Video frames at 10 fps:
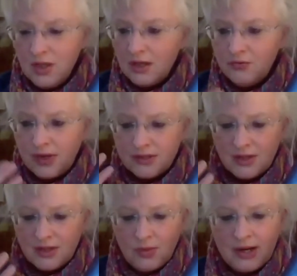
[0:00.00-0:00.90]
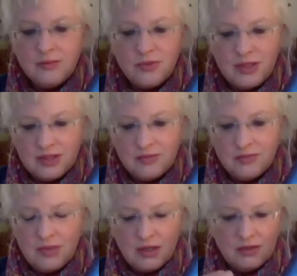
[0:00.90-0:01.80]
In fact, I write these
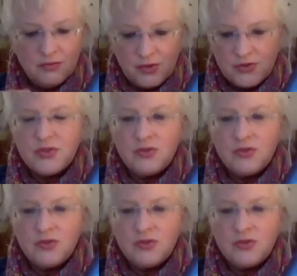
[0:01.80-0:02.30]
uh, first